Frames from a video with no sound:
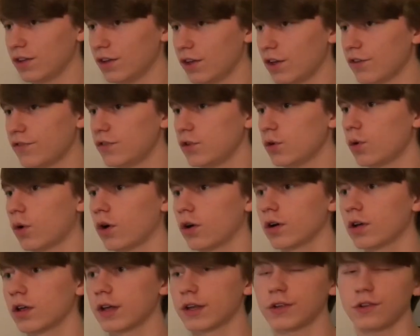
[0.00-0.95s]
if you are
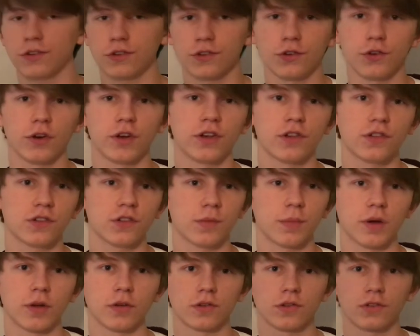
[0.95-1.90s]
like serious
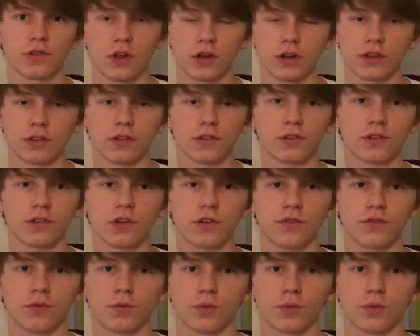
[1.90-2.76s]
about studying this stuff,